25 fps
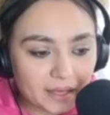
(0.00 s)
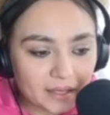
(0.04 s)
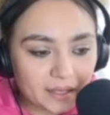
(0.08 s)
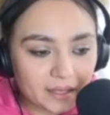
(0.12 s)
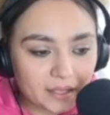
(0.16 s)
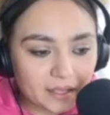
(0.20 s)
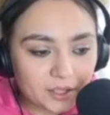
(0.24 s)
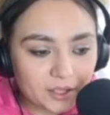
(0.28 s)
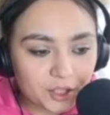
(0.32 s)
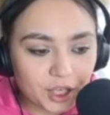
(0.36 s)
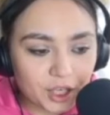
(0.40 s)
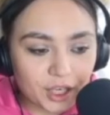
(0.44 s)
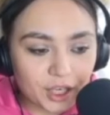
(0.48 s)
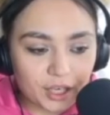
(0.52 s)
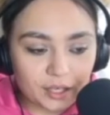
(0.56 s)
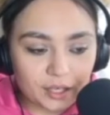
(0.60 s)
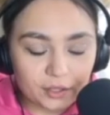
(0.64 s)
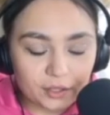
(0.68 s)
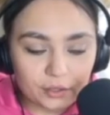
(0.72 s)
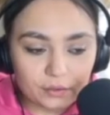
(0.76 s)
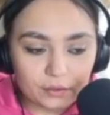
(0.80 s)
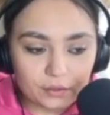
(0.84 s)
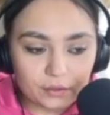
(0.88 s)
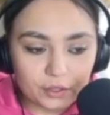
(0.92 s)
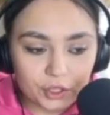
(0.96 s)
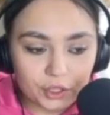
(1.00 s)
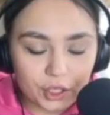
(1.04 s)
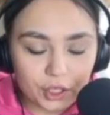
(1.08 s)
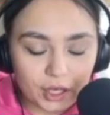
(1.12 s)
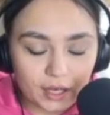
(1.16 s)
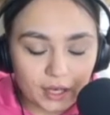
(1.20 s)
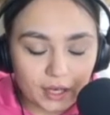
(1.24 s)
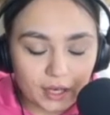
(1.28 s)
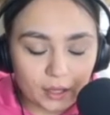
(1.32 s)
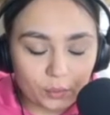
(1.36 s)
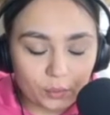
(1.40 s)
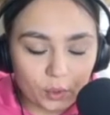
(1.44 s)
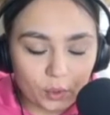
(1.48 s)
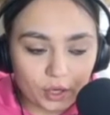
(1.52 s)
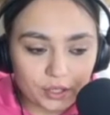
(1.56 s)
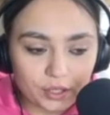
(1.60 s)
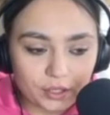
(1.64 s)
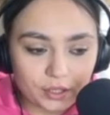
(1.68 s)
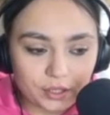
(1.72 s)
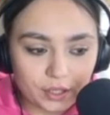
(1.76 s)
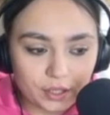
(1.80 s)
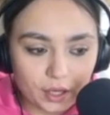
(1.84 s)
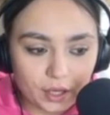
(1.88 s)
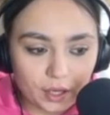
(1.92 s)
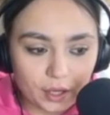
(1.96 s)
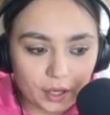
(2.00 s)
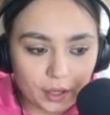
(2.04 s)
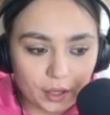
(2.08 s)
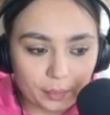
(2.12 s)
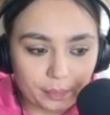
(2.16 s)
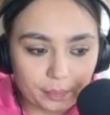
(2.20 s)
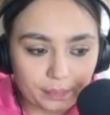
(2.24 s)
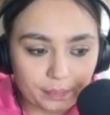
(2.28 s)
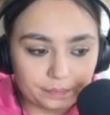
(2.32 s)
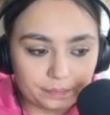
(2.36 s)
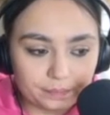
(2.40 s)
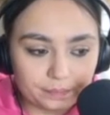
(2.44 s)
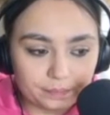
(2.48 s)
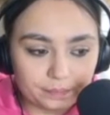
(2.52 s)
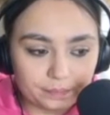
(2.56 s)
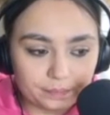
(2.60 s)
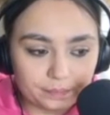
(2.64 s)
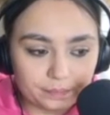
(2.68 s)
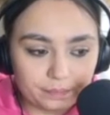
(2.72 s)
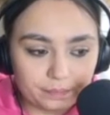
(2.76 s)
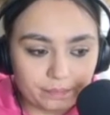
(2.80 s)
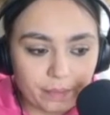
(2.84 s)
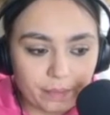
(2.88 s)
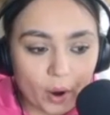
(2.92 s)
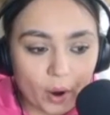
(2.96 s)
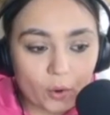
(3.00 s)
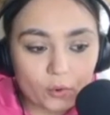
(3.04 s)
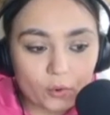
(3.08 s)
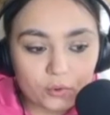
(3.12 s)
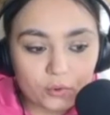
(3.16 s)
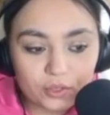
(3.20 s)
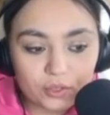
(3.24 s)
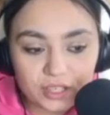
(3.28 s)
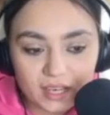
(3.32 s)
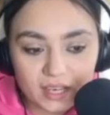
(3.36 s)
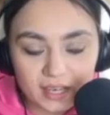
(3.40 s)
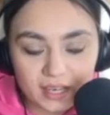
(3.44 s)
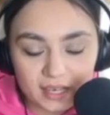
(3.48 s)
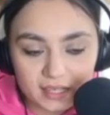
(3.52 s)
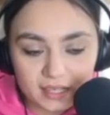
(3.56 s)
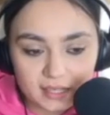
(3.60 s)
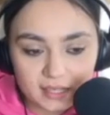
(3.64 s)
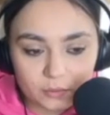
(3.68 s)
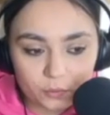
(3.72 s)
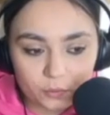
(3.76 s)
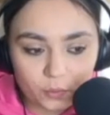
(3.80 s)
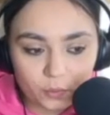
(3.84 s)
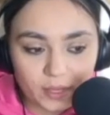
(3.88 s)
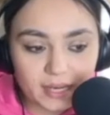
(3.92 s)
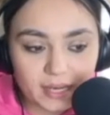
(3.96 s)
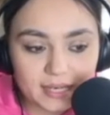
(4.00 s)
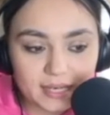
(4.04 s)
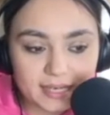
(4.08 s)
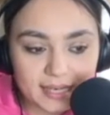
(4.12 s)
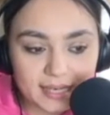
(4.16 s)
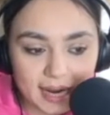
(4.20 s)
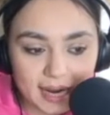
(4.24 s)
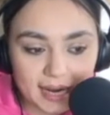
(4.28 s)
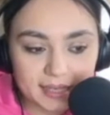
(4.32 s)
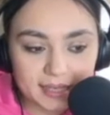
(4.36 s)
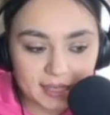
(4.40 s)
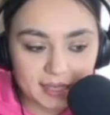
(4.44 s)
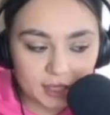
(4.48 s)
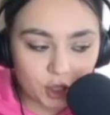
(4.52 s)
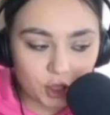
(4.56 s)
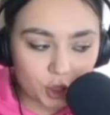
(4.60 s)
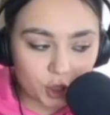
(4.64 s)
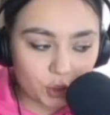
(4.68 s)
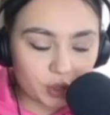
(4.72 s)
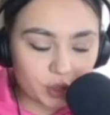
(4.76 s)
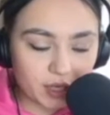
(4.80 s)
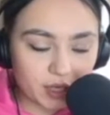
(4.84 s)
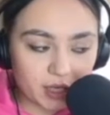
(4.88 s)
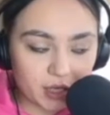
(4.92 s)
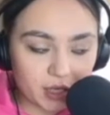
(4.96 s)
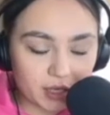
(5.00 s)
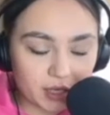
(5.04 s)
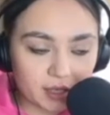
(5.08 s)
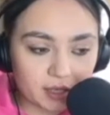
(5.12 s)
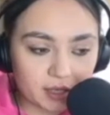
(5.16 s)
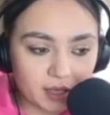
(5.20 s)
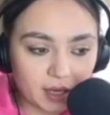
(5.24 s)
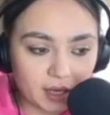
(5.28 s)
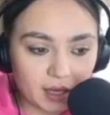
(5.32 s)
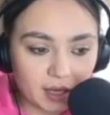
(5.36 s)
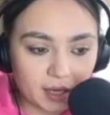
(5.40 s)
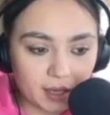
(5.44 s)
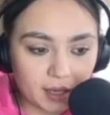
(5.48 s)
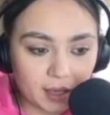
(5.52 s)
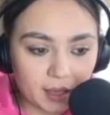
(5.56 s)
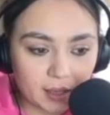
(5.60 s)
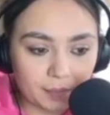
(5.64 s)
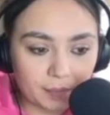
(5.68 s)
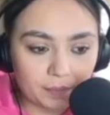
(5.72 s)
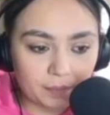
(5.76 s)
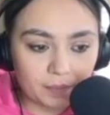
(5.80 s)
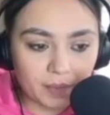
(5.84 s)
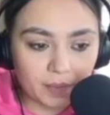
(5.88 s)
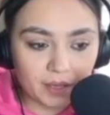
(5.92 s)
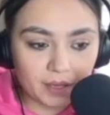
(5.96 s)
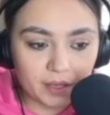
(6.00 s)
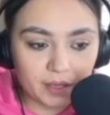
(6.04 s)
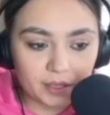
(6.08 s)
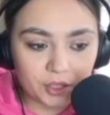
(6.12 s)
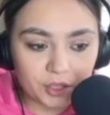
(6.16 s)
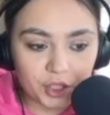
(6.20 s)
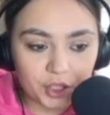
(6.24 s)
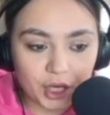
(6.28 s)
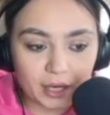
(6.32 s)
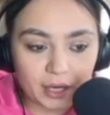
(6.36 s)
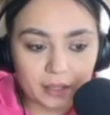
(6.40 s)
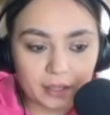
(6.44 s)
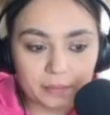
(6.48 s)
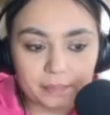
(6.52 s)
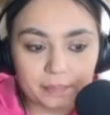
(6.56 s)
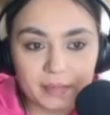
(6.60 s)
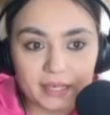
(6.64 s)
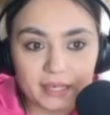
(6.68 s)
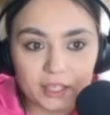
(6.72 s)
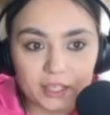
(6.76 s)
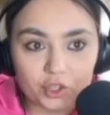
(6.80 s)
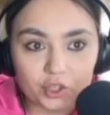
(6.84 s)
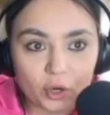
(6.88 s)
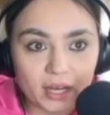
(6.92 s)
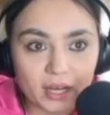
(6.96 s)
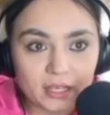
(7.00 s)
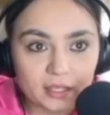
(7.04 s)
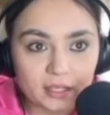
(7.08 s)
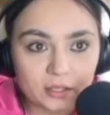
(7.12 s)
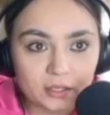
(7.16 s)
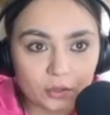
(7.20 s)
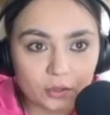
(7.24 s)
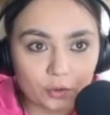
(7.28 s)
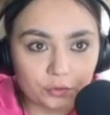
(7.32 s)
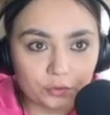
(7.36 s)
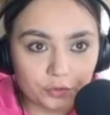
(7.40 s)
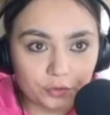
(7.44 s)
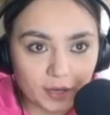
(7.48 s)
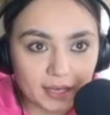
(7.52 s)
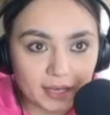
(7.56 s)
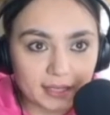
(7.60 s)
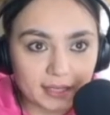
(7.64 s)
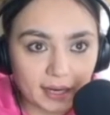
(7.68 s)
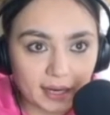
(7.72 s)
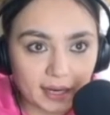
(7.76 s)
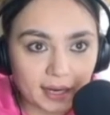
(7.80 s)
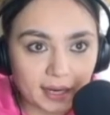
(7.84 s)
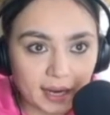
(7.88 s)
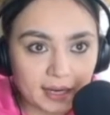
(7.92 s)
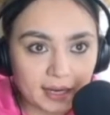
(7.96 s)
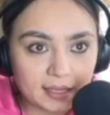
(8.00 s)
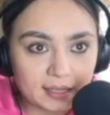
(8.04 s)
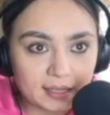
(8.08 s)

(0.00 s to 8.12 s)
She was posed in a really tiny Union check mini dress on Friday night,